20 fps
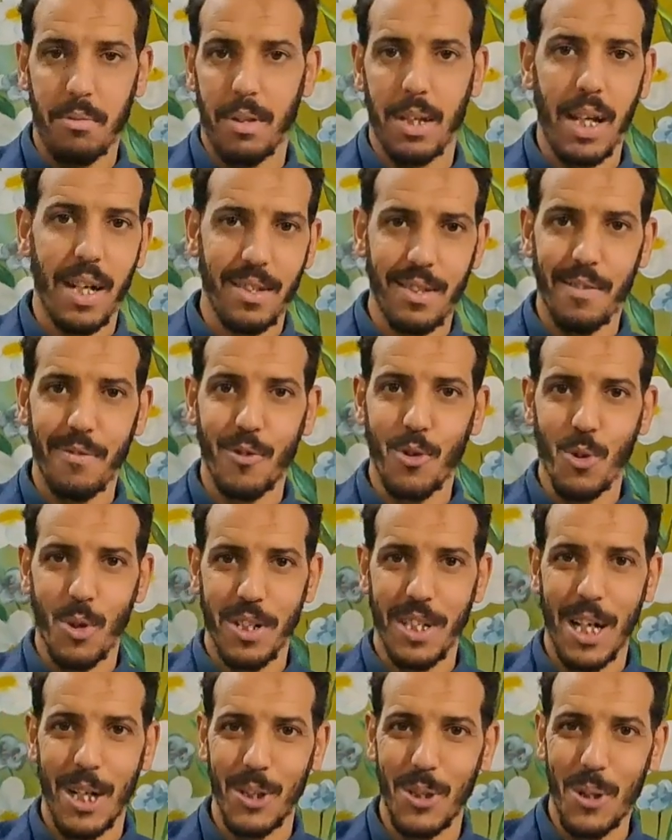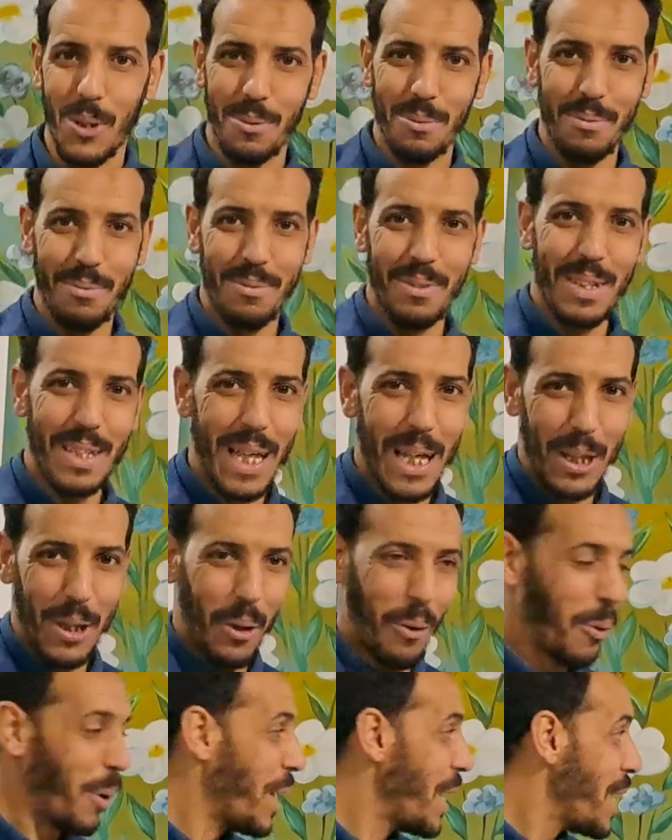Yes, of course I do. Thank
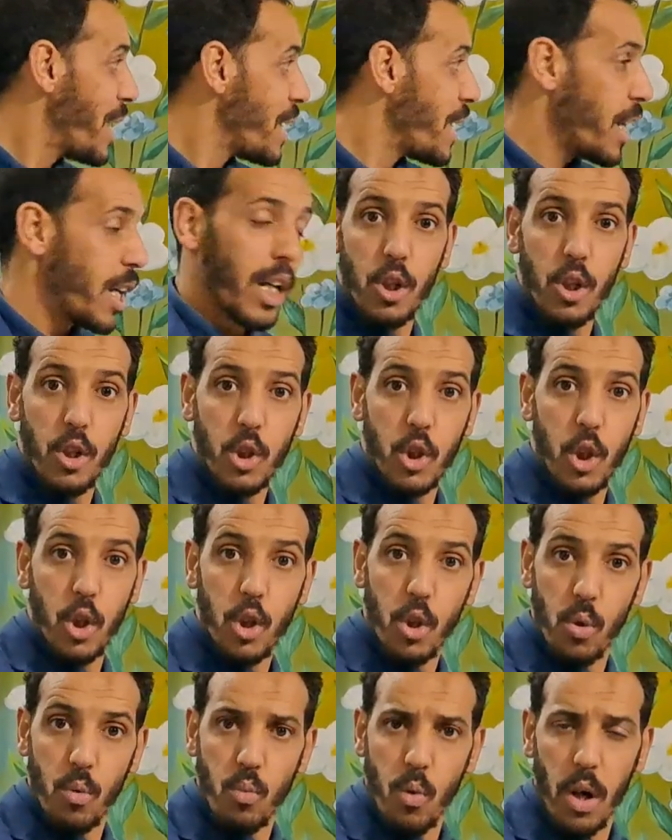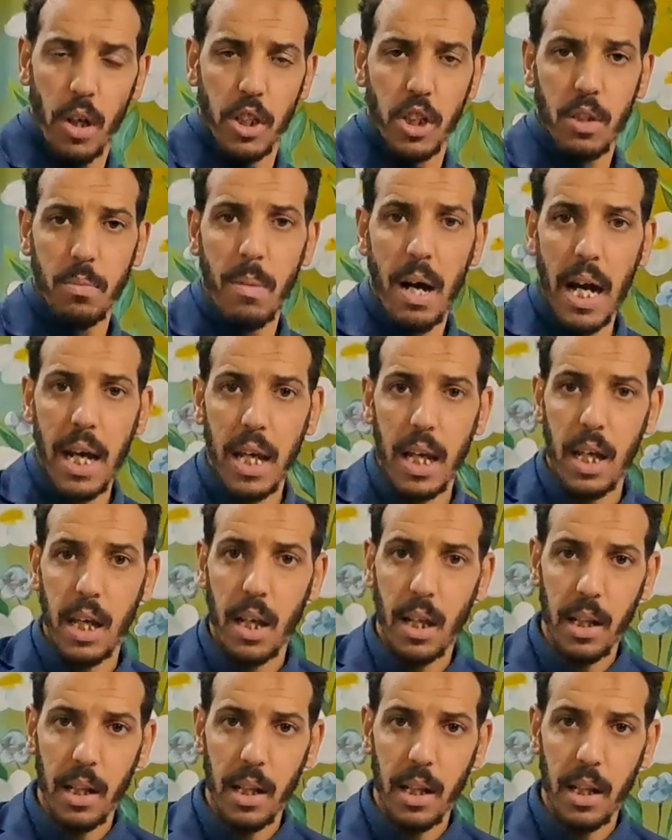you. Do you watch my